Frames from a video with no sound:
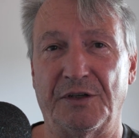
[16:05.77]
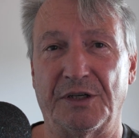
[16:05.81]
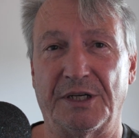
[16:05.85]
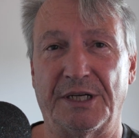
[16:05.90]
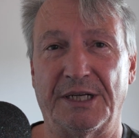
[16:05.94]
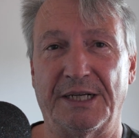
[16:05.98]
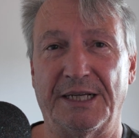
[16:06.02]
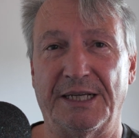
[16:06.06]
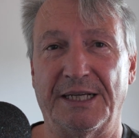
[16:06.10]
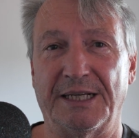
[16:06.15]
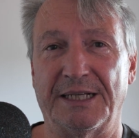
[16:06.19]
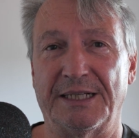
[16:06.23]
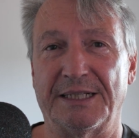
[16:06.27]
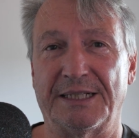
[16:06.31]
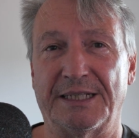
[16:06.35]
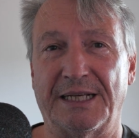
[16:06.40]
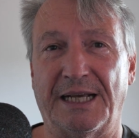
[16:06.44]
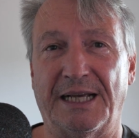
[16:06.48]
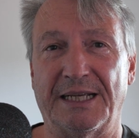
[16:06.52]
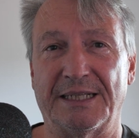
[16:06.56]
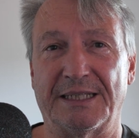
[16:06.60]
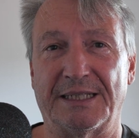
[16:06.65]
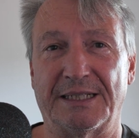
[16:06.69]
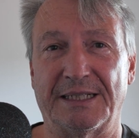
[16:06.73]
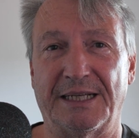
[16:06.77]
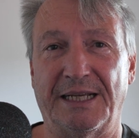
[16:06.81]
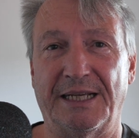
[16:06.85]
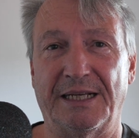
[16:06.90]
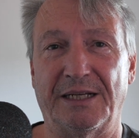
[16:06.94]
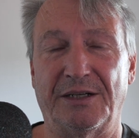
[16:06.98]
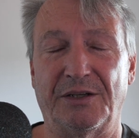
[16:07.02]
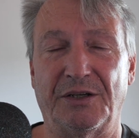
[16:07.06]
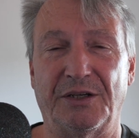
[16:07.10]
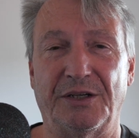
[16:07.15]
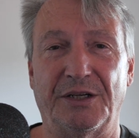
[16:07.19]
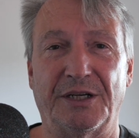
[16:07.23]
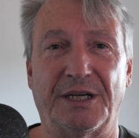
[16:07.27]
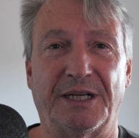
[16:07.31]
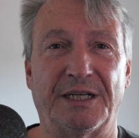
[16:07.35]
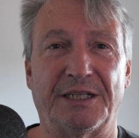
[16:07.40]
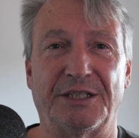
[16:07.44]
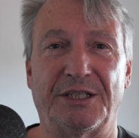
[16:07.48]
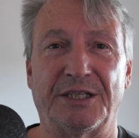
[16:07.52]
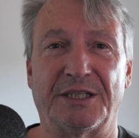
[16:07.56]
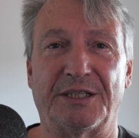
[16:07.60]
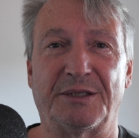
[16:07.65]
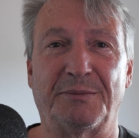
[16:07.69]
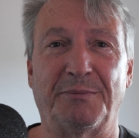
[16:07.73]
you're going to get assassinated, or you're going to
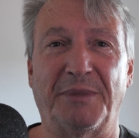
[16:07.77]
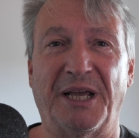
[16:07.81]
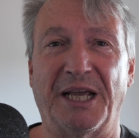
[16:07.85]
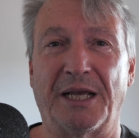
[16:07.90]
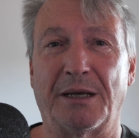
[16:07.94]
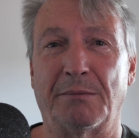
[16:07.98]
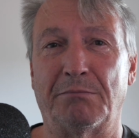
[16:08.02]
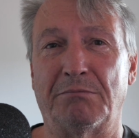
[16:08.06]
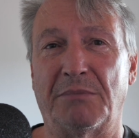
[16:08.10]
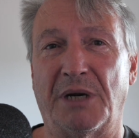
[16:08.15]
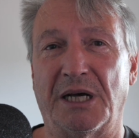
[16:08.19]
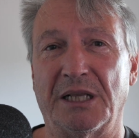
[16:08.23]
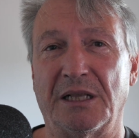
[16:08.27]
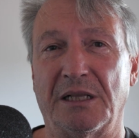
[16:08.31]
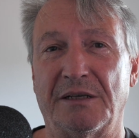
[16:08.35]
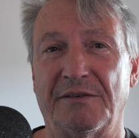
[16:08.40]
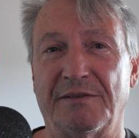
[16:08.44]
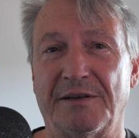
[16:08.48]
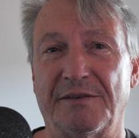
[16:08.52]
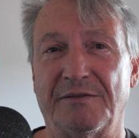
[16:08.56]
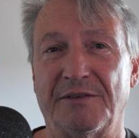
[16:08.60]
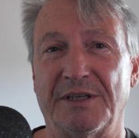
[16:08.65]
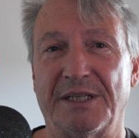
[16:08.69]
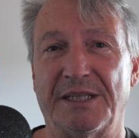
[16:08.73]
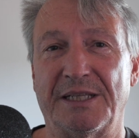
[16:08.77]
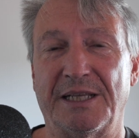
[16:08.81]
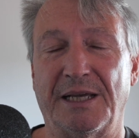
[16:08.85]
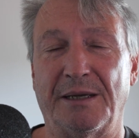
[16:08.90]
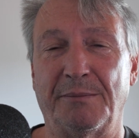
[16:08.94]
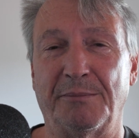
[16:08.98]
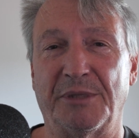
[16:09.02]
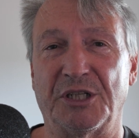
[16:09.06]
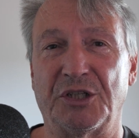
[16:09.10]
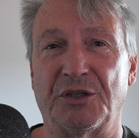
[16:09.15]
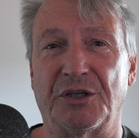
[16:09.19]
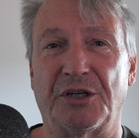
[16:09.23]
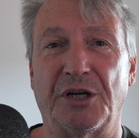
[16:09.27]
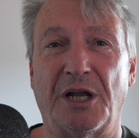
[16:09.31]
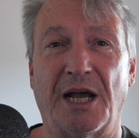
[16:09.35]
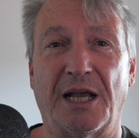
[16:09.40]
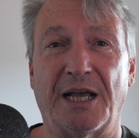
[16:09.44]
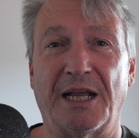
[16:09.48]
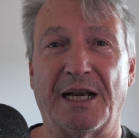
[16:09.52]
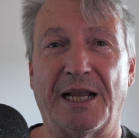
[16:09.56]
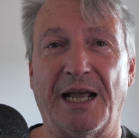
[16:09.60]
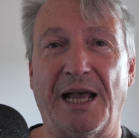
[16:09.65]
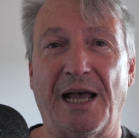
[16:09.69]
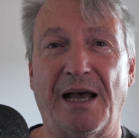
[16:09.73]
just make a muddle of everything, but you're not
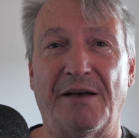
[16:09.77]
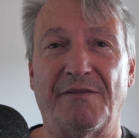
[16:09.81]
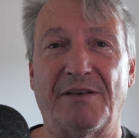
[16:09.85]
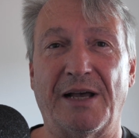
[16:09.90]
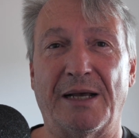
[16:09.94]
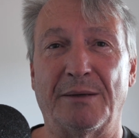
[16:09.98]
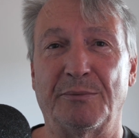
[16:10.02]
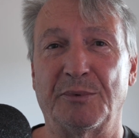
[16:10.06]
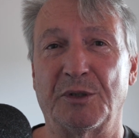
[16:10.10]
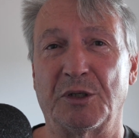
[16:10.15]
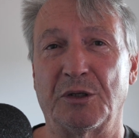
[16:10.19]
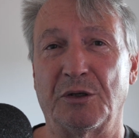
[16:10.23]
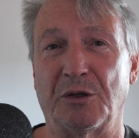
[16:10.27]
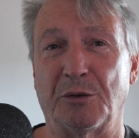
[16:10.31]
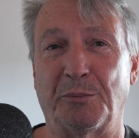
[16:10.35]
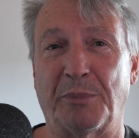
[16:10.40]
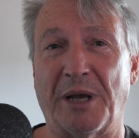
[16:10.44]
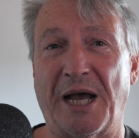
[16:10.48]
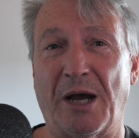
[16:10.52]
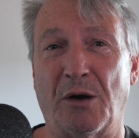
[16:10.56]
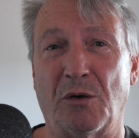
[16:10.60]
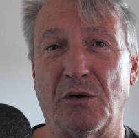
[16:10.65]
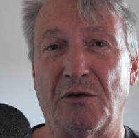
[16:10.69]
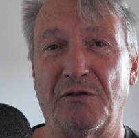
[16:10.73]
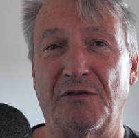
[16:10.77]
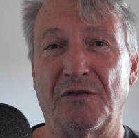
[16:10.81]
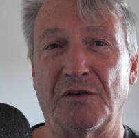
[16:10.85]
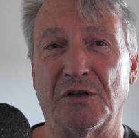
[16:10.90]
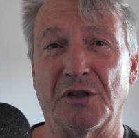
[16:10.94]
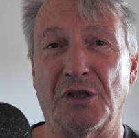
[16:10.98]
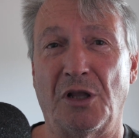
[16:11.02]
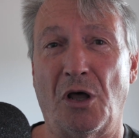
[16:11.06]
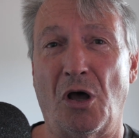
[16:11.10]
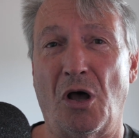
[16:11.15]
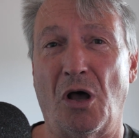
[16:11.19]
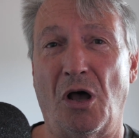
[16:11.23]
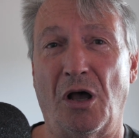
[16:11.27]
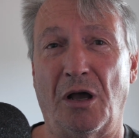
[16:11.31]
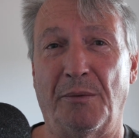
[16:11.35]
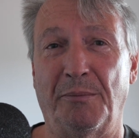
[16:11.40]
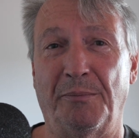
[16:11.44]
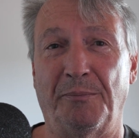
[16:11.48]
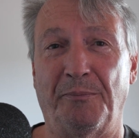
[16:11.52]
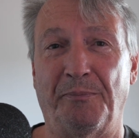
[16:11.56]
going to have absolute power for long